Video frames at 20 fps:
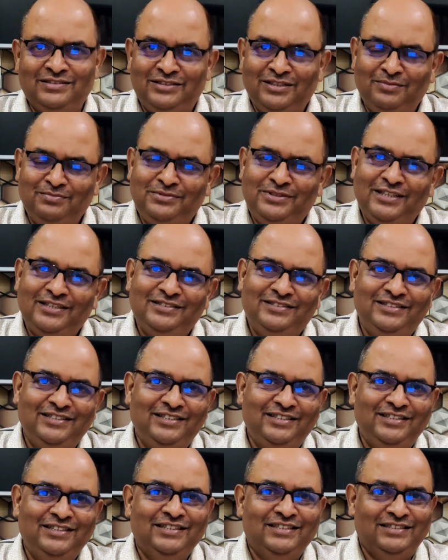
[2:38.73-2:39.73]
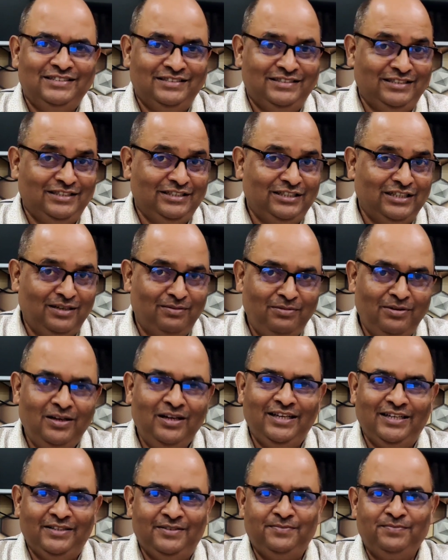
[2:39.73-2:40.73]
Jamshedji
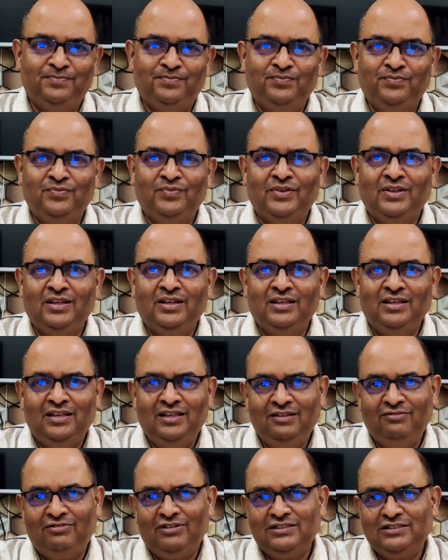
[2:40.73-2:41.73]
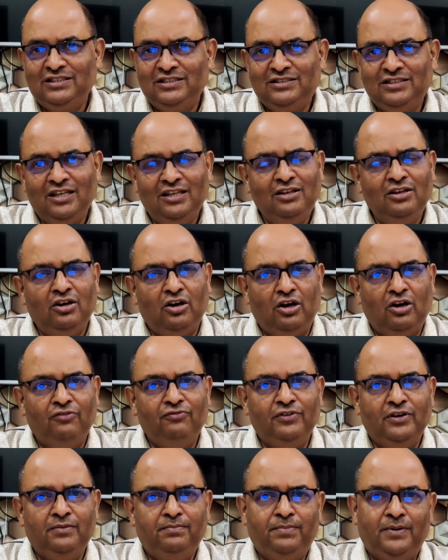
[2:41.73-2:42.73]
Jijabhai. He was the son
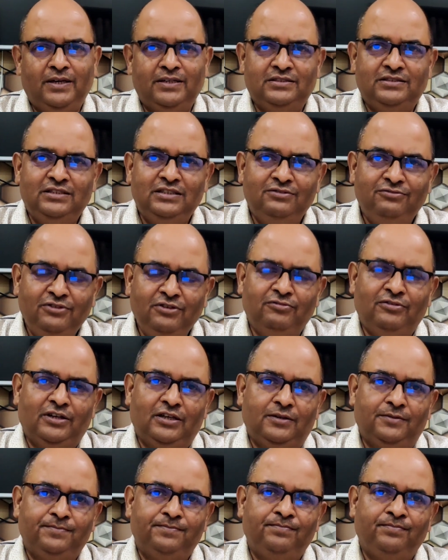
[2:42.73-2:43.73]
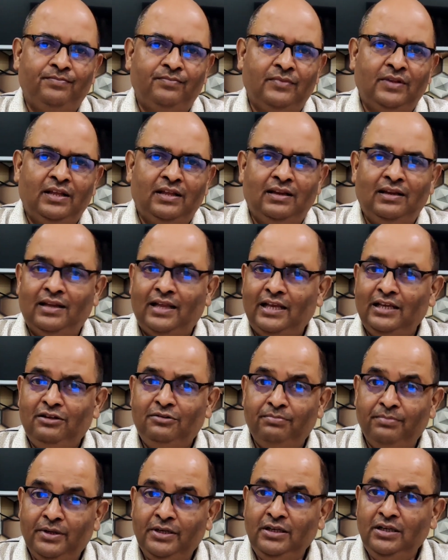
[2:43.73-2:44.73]
of a Parsi weaver.
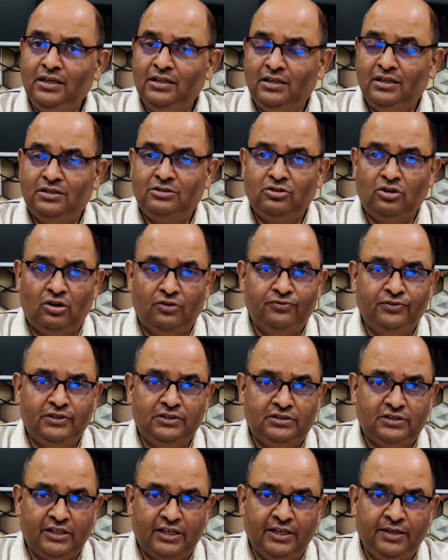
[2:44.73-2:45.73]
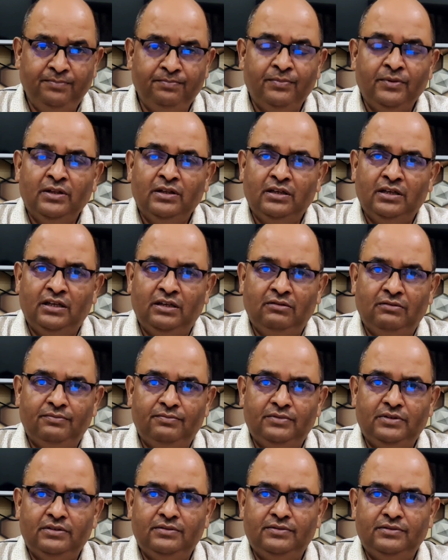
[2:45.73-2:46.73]
Like many others of his time,
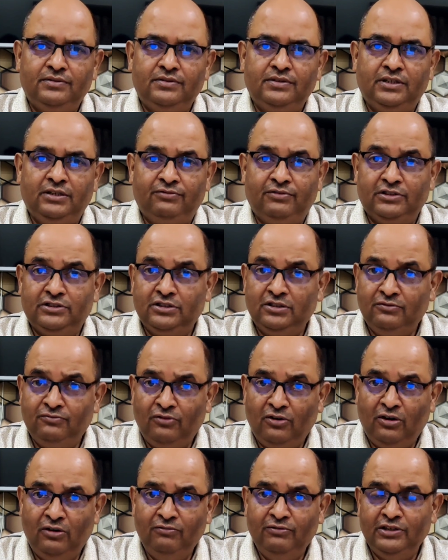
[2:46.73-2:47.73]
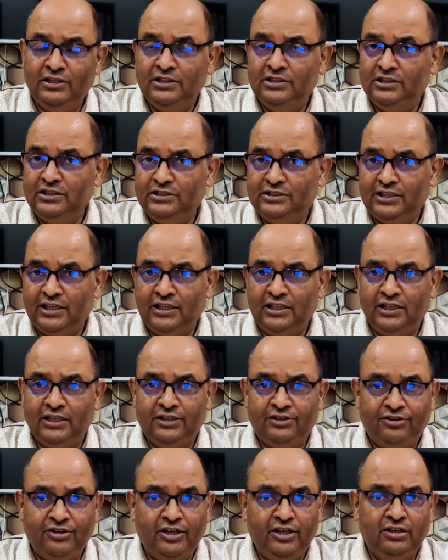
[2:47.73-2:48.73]
he was involved in the
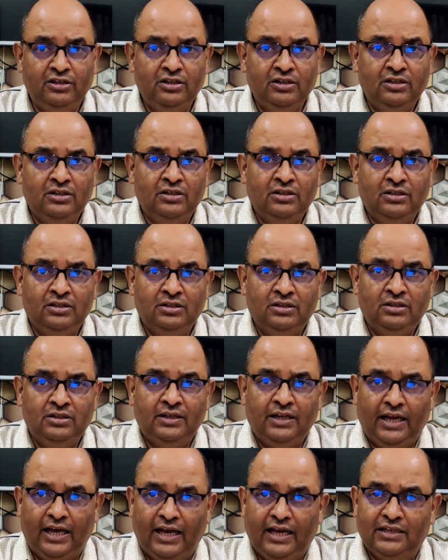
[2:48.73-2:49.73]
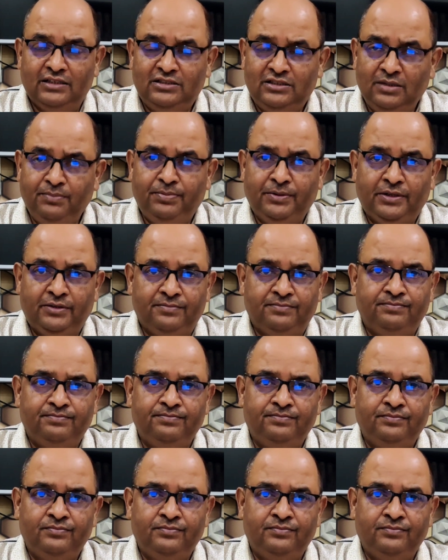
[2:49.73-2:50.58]
China trade and shipping.